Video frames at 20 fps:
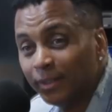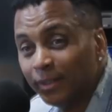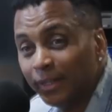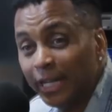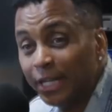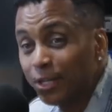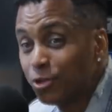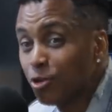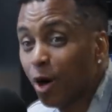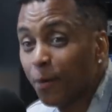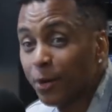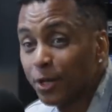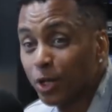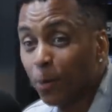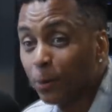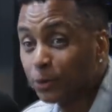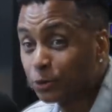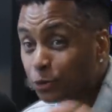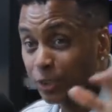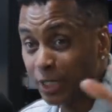you know and you already mean?
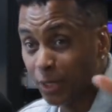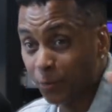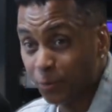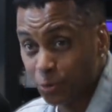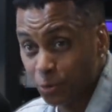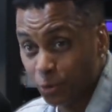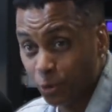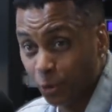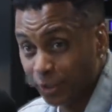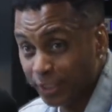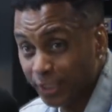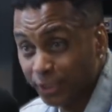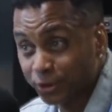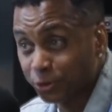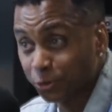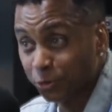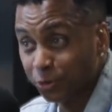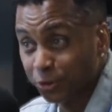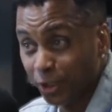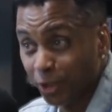know what you get when you go to
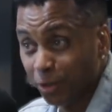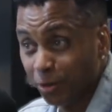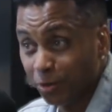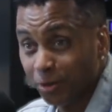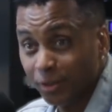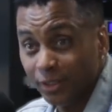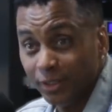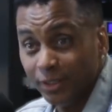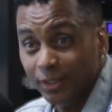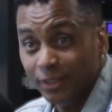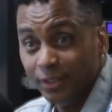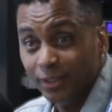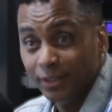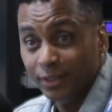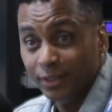his studio. You, it's,